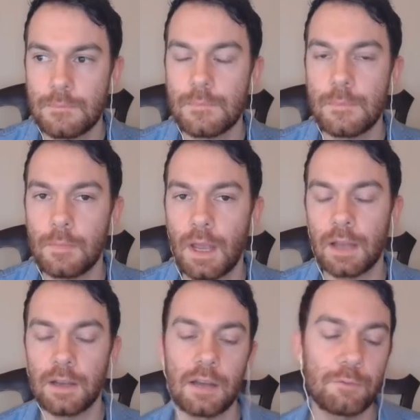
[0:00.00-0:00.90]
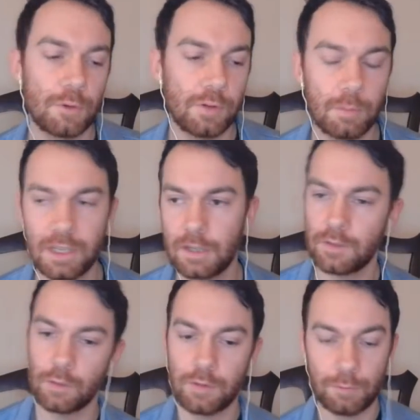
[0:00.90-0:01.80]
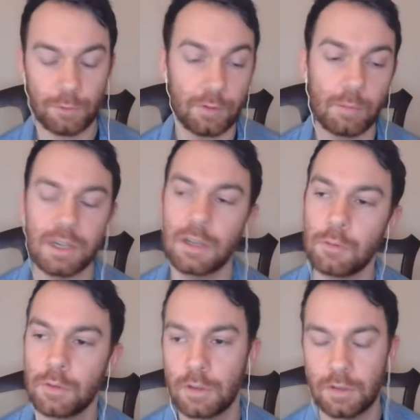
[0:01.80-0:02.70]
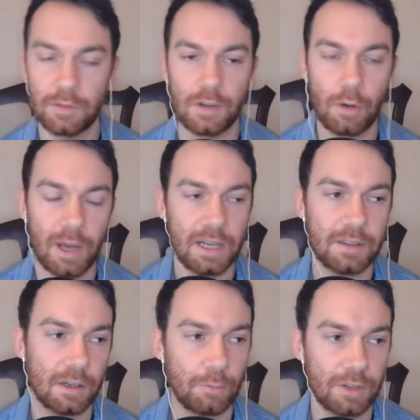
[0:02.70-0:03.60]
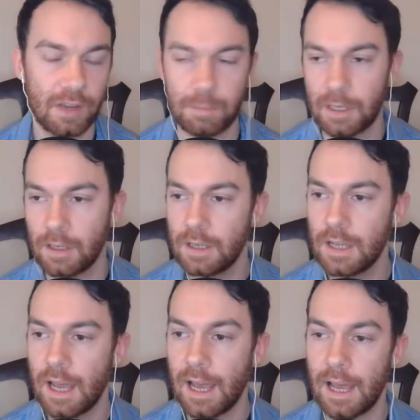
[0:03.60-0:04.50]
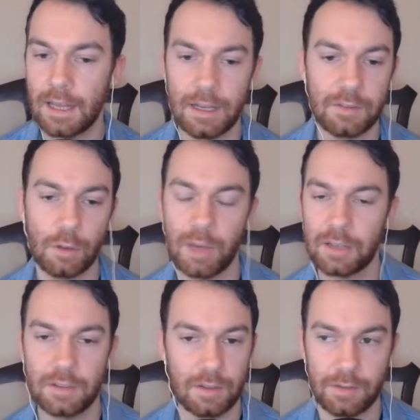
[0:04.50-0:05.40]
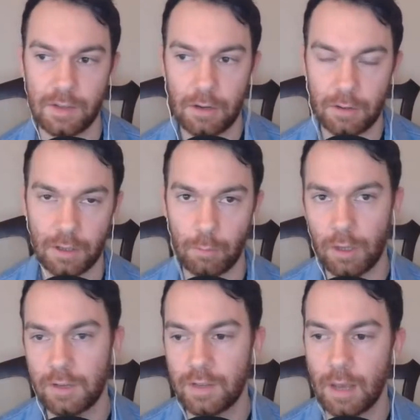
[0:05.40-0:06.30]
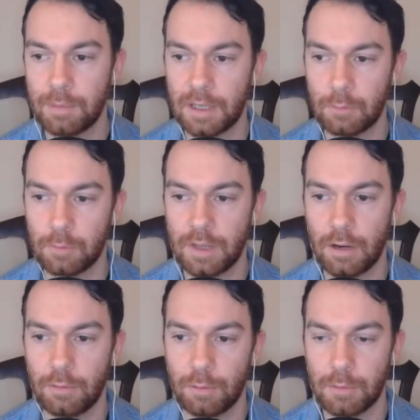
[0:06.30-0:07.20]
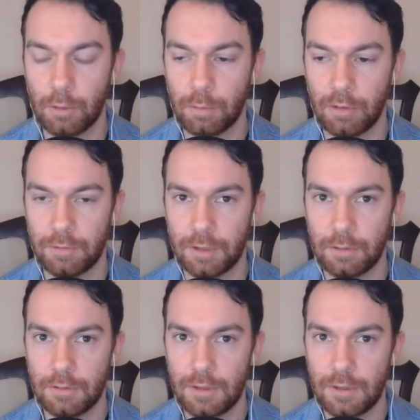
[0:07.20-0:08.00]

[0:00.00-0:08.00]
And for somebody who doesn't know anything of what's happening, let's go back to the start on it. What is happening there from your point of view?